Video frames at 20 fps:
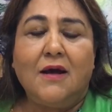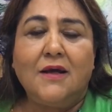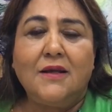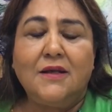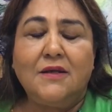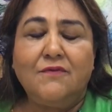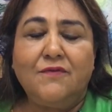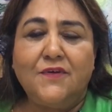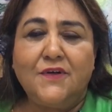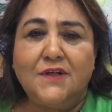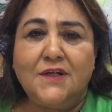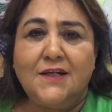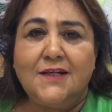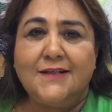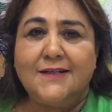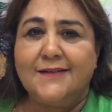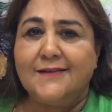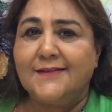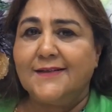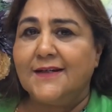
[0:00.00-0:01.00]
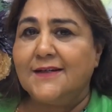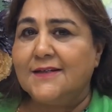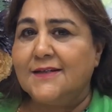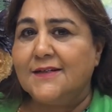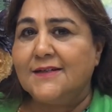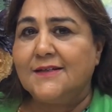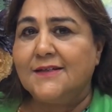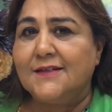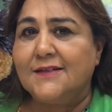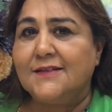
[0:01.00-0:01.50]
Our infertility
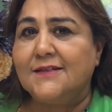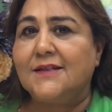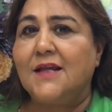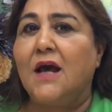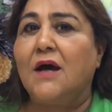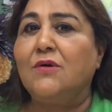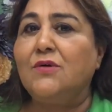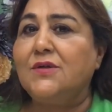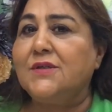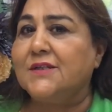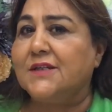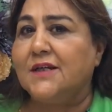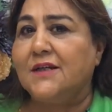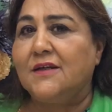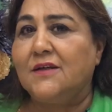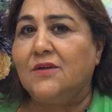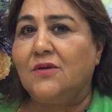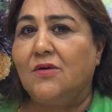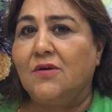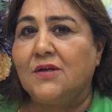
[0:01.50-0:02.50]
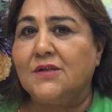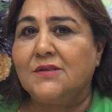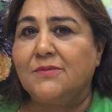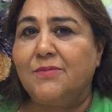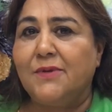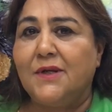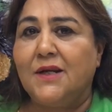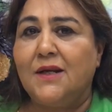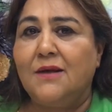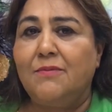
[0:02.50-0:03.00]
center is outside the
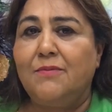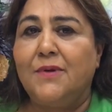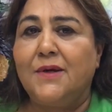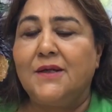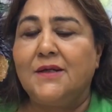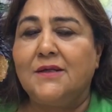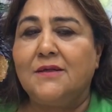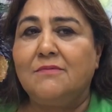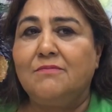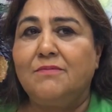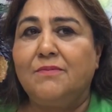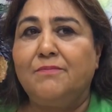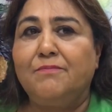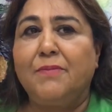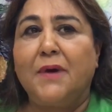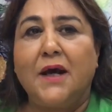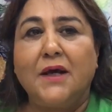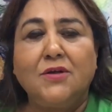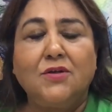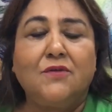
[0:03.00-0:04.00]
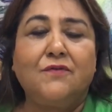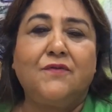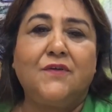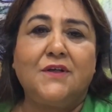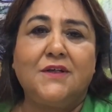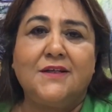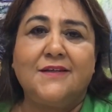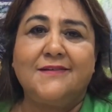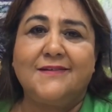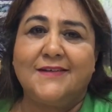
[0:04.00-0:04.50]
hospital, but part of
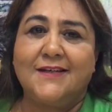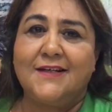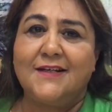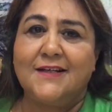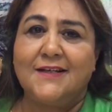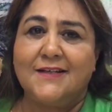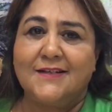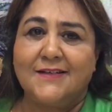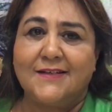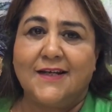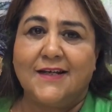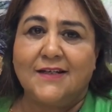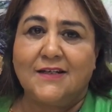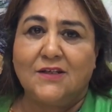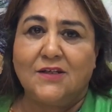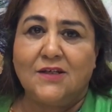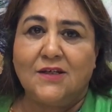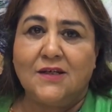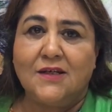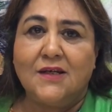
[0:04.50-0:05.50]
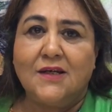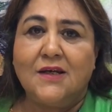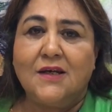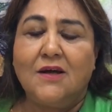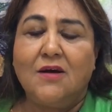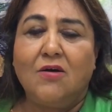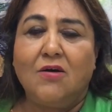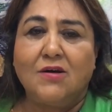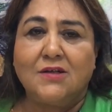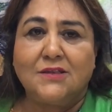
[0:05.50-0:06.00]
it is still inside
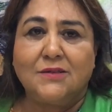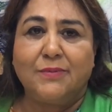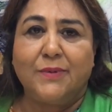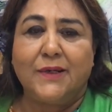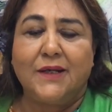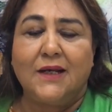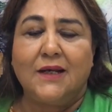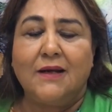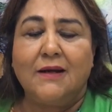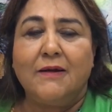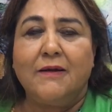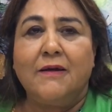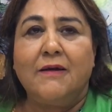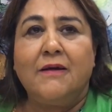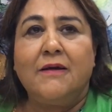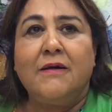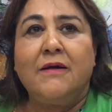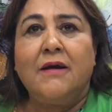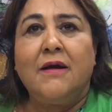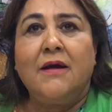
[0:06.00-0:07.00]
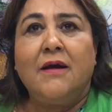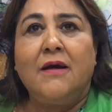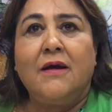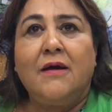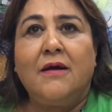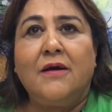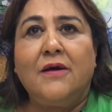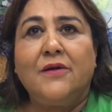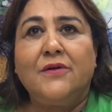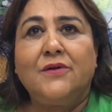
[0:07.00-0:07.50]
the hospital.
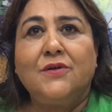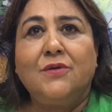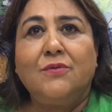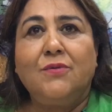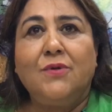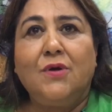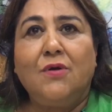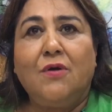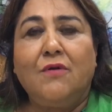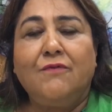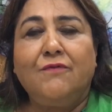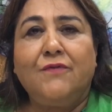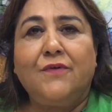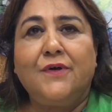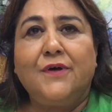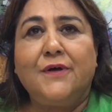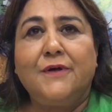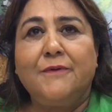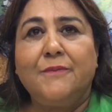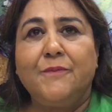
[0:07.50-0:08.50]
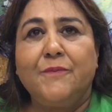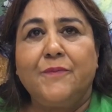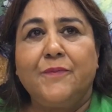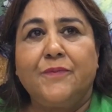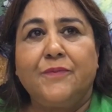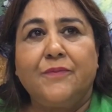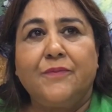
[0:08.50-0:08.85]
Uh, so we offer